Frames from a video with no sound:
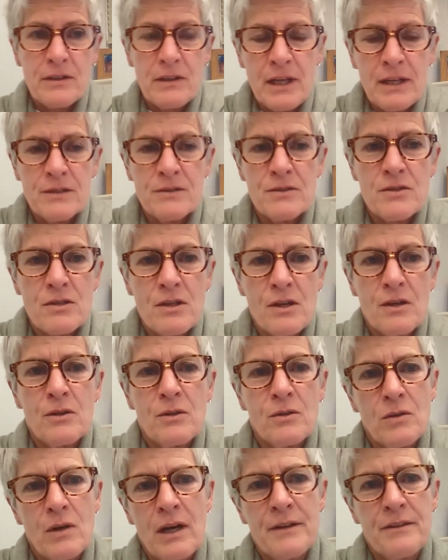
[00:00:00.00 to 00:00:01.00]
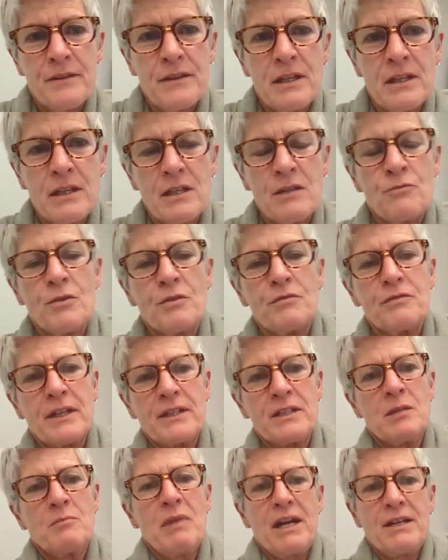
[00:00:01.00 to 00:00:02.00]
And so I think in
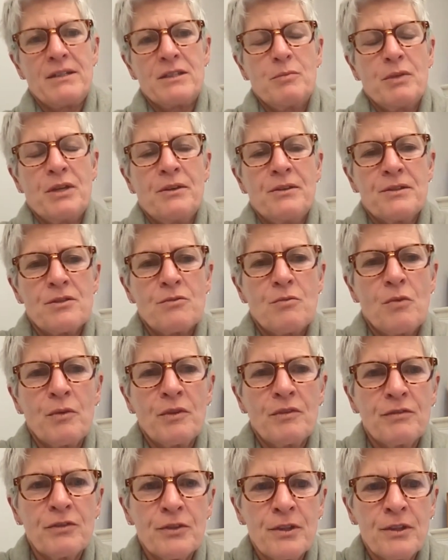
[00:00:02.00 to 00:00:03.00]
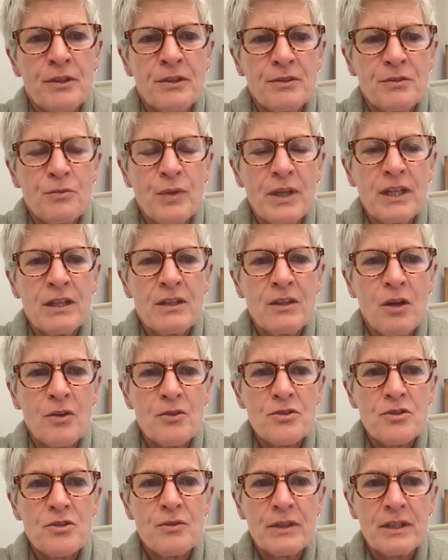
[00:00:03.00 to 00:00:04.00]
reflecting back to parents what we've learned, we can
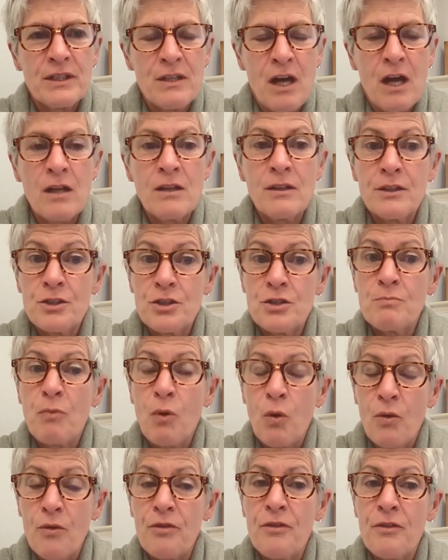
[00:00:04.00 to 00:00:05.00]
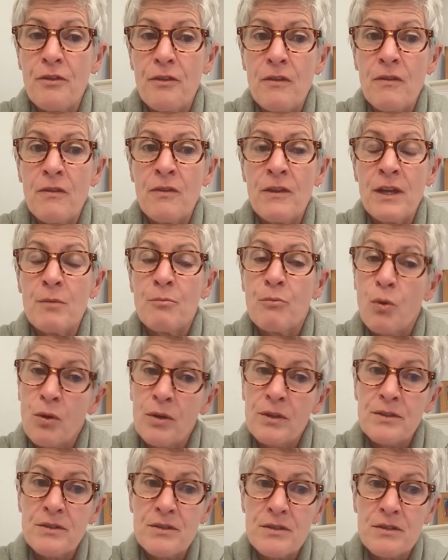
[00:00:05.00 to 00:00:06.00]
also acknowledge both the
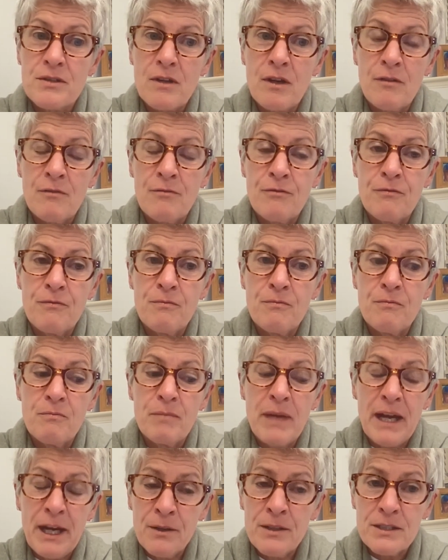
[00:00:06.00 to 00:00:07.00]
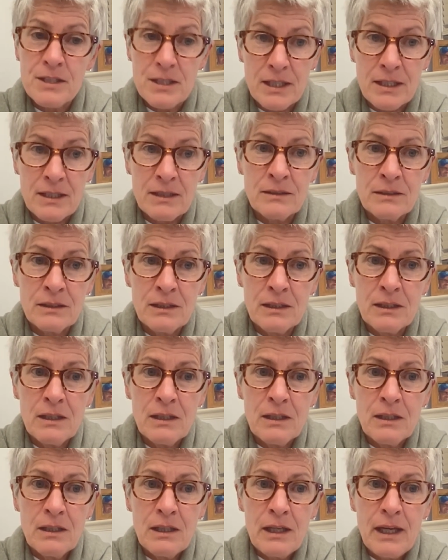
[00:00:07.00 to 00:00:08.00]
importance of parenting
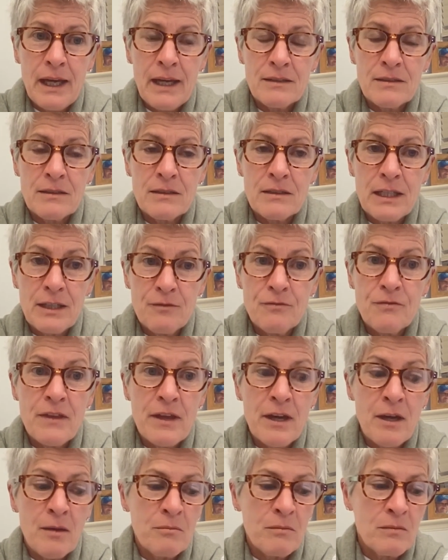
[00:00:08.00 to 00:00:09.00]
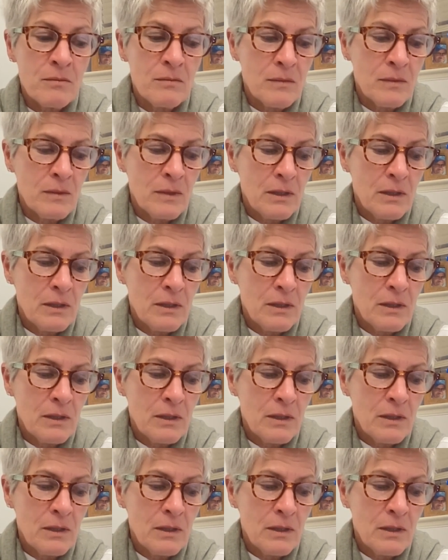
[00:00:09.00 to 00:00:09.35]
and give them